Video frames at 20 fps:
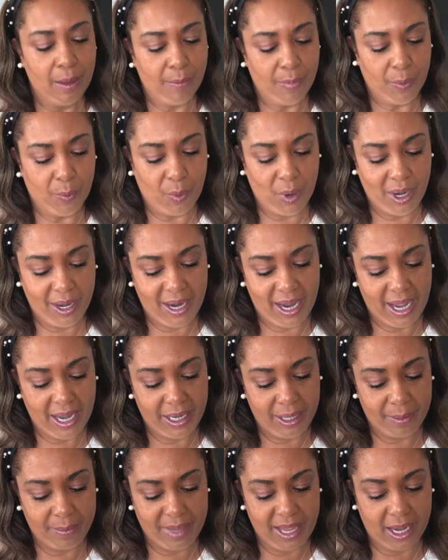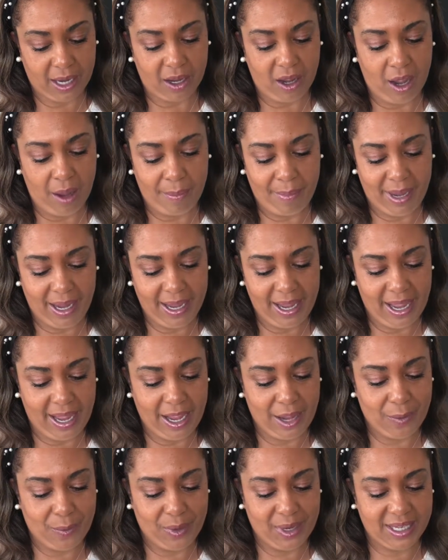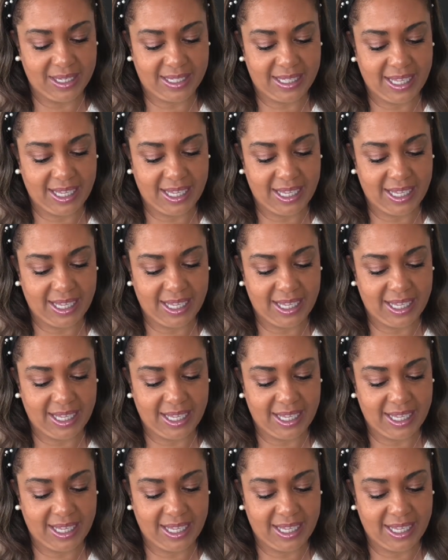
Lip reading: But one item that caught my eye was